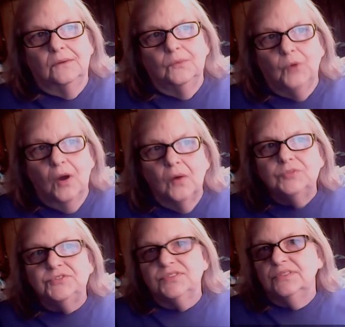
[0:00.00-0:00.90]

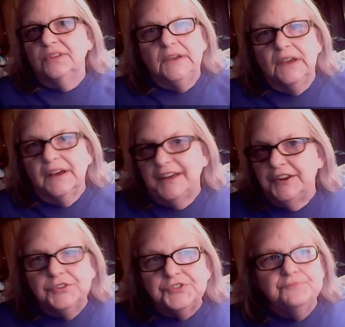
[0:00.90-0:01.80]
Roads,
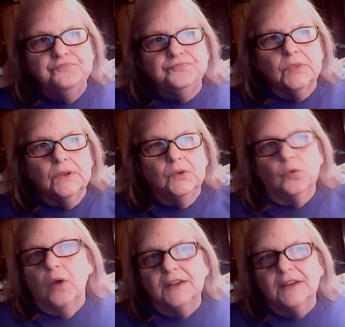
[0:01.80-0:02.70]
gutters,
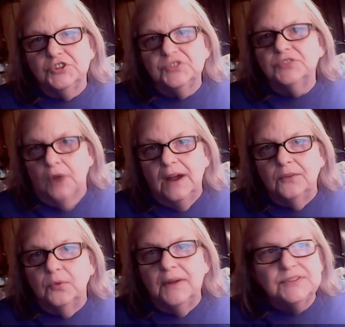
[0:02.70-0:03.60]
garages, and
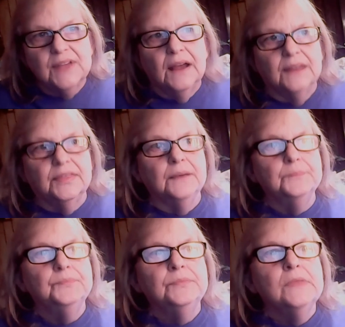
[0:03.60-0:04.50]
driveways, that kind of thing.